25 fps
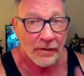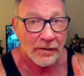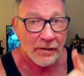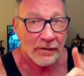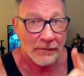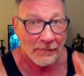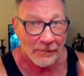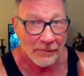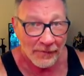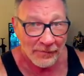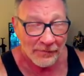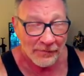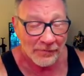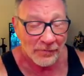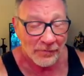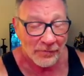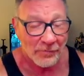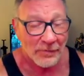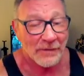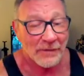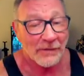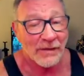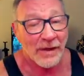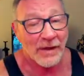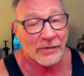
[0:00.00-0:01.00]
This will be the
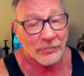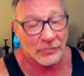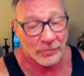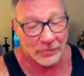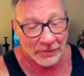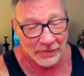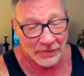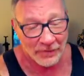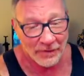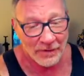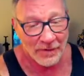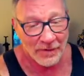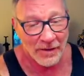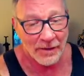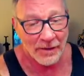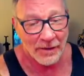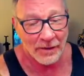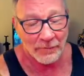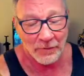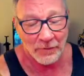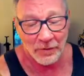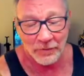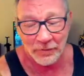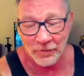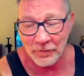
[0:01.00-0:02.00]
last one. Then I'm
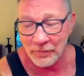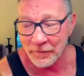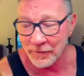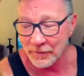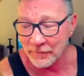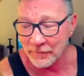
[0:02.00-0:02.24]
going to go eat.